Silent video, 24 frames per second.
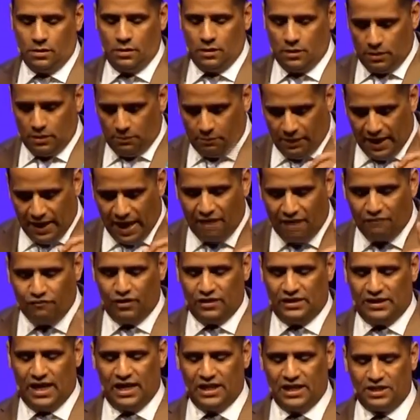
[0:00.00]
But
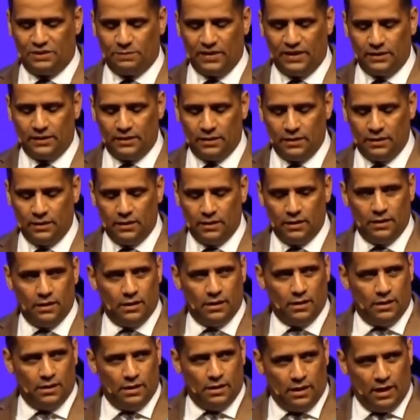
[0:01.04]
advertisement
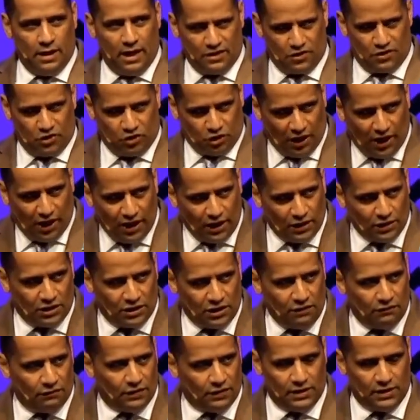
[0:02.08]
has changed
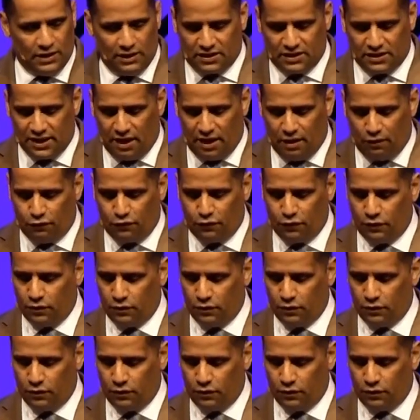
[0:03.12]
even itself.